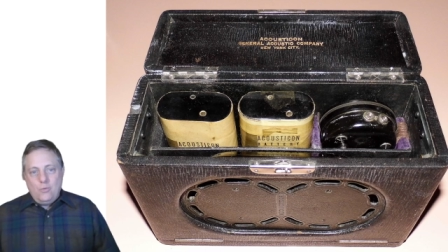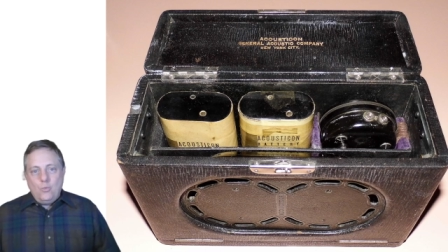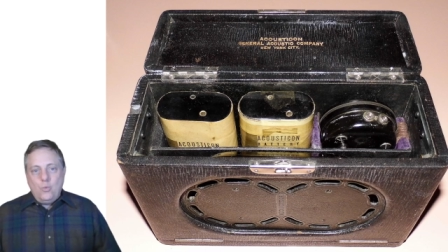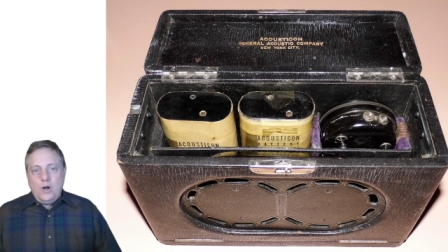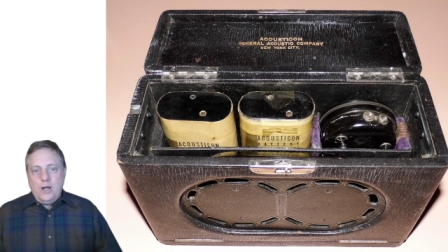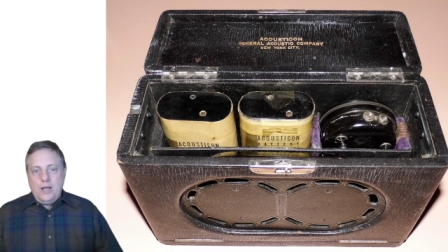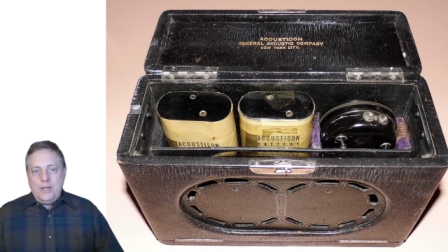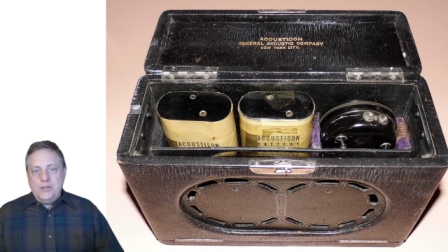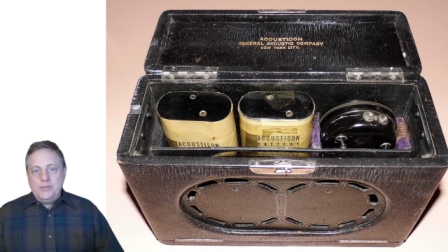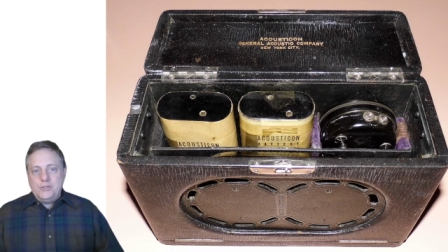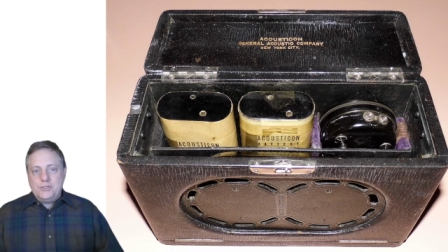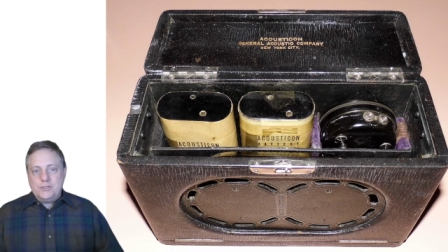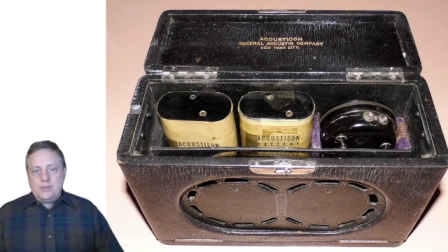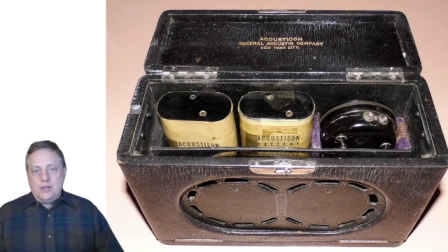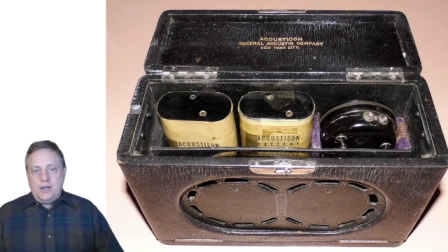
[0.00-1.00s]

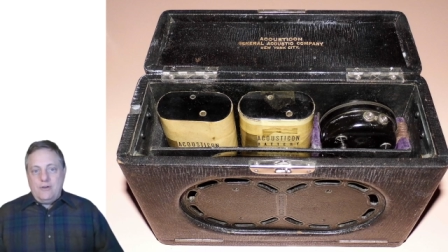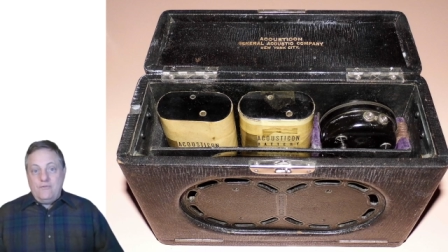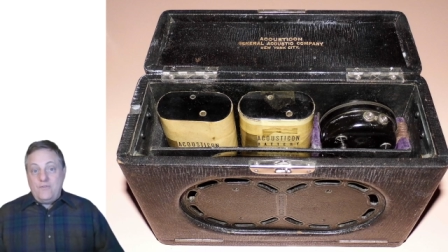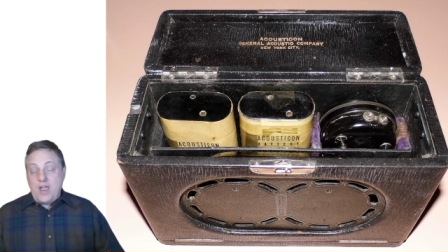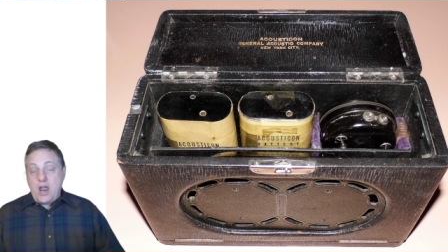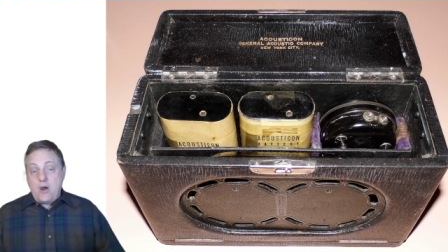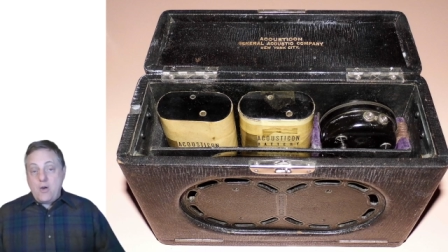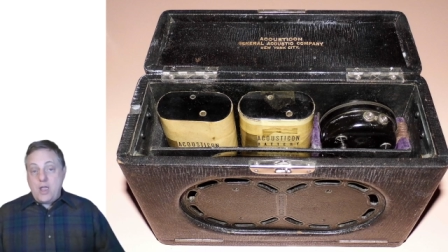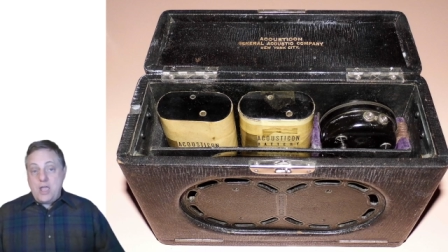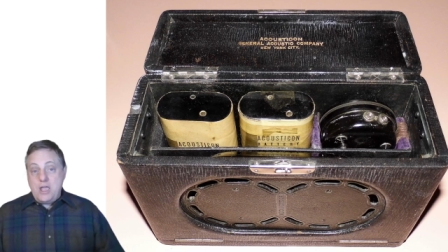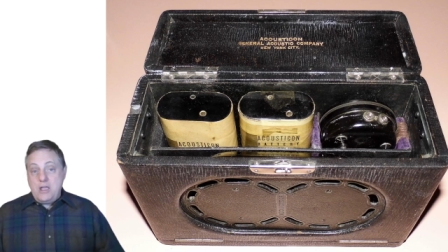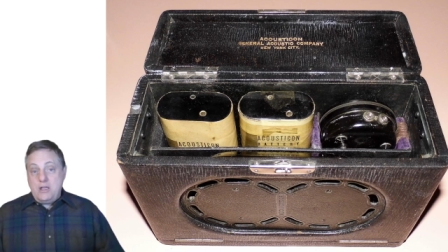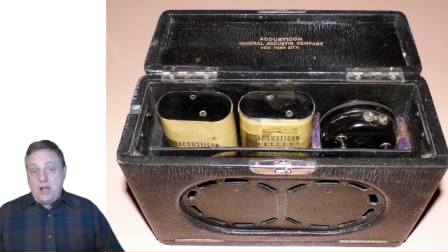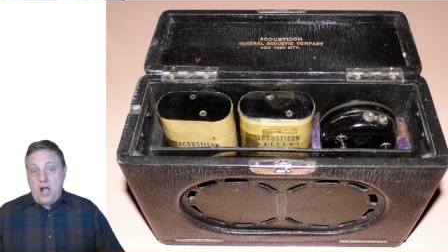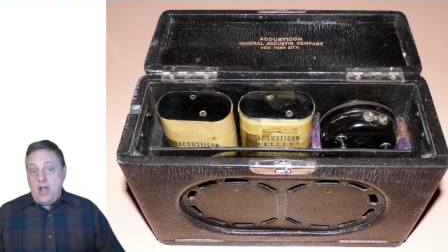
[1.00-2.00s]
was uh,
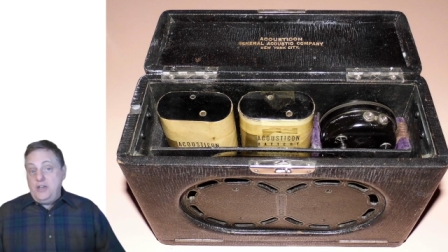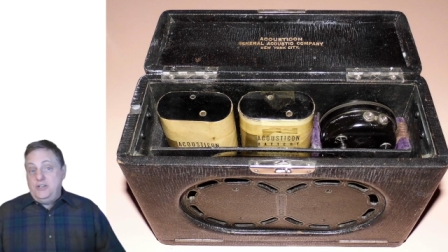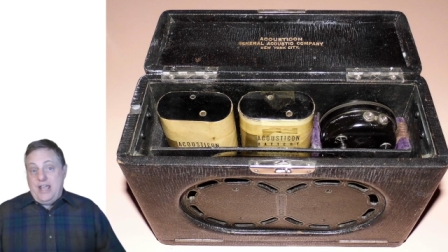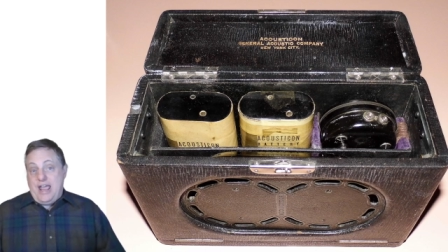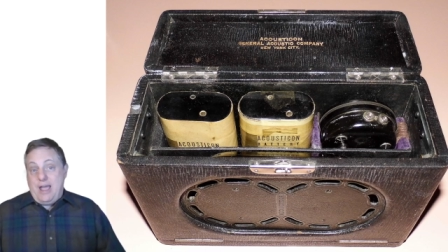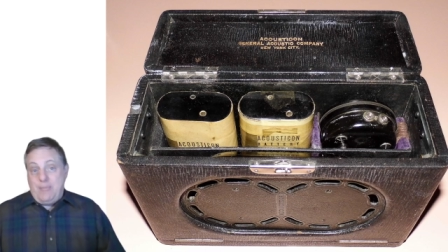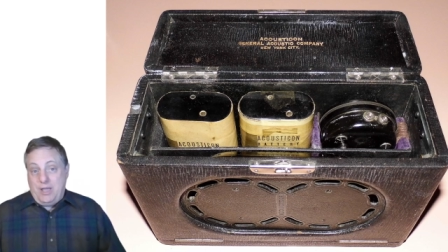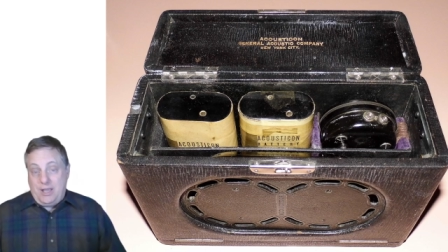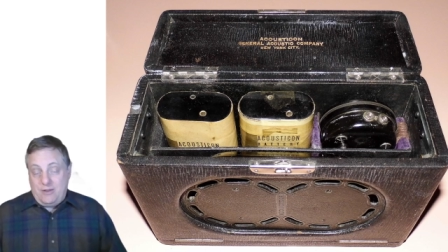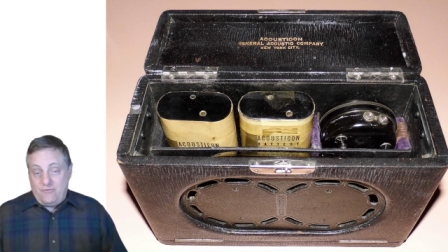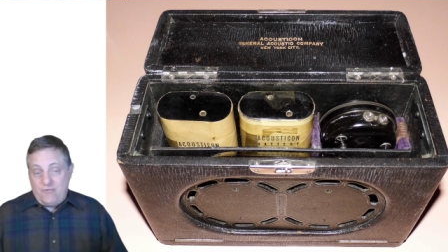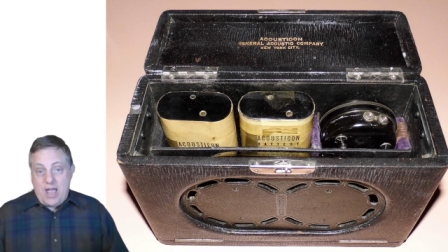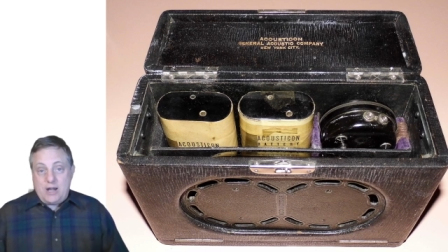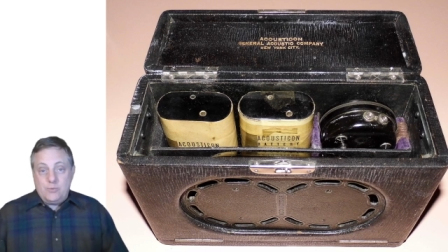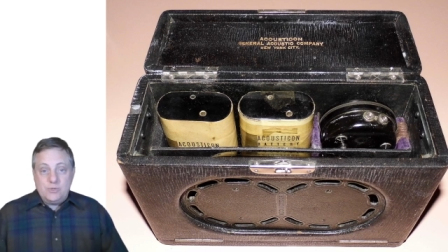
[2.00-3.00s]
very undamning. In
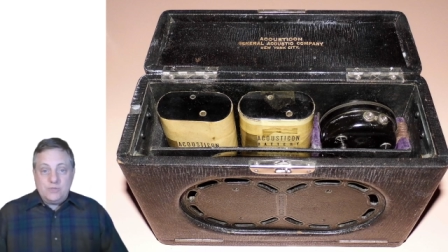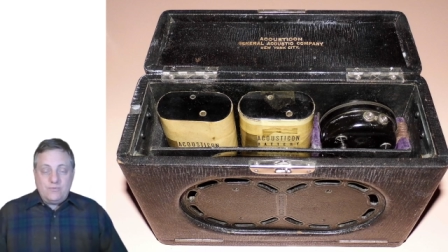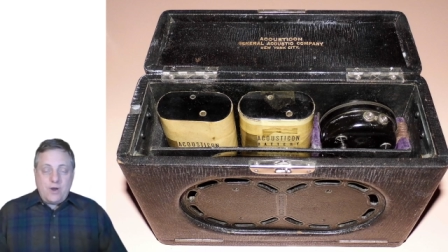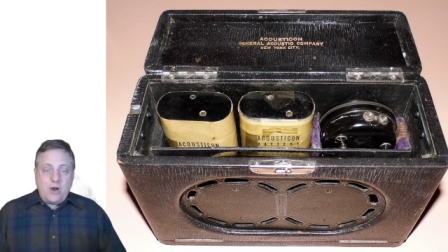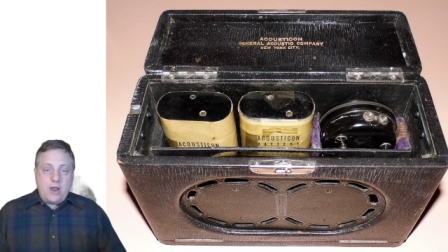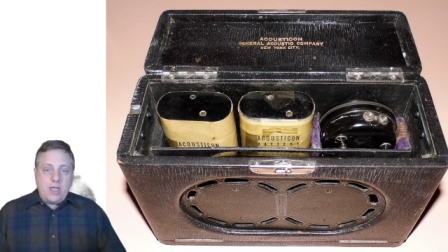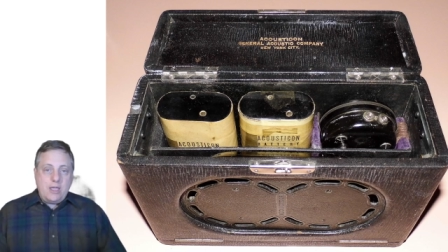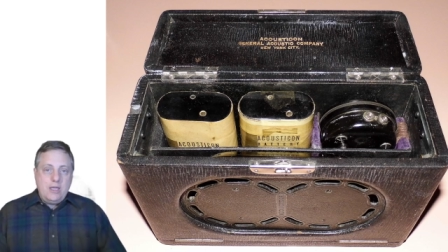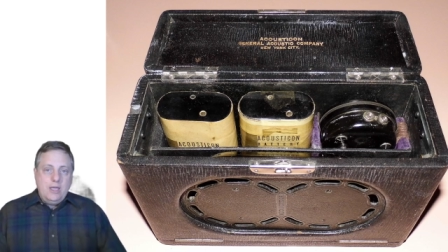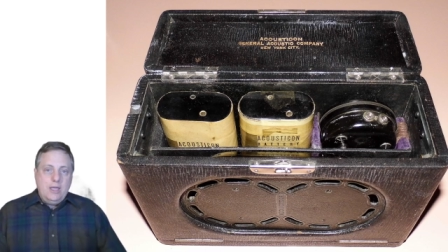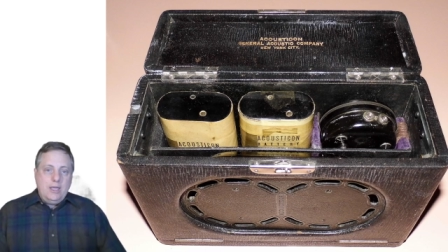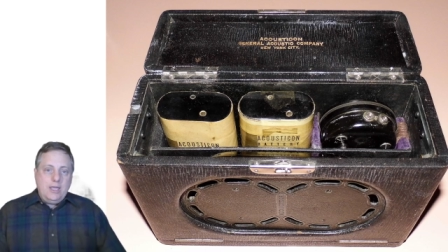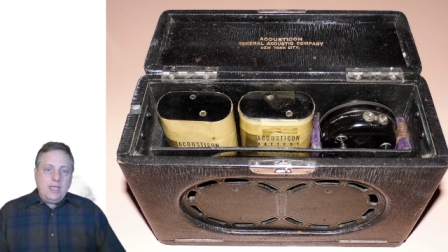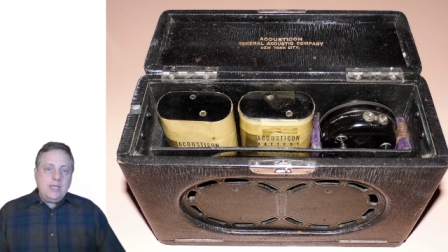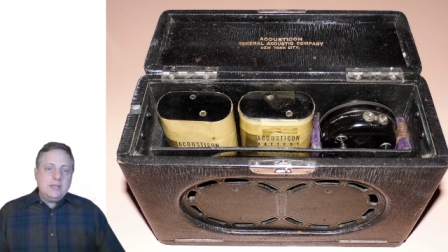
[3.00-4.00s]
fact, it was very
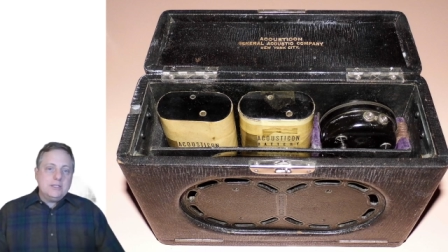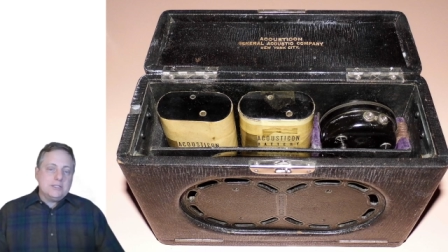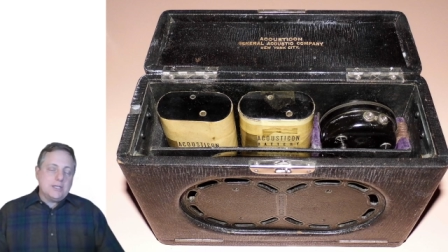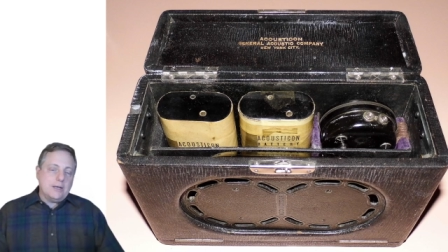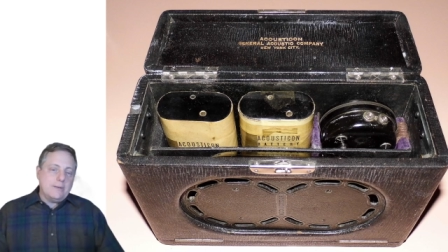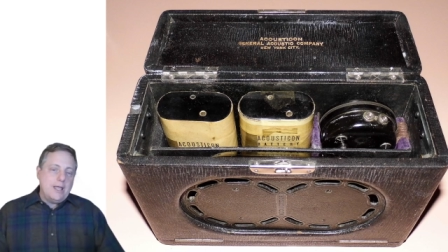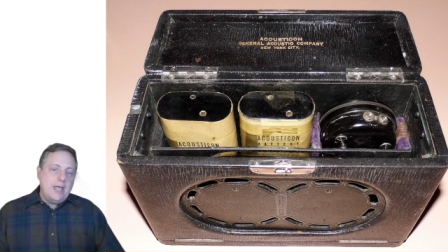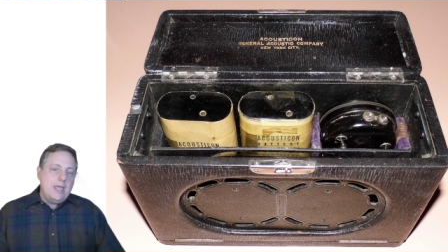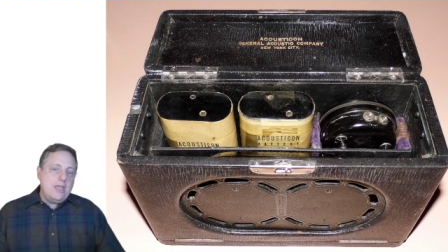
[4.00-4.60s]
innocent.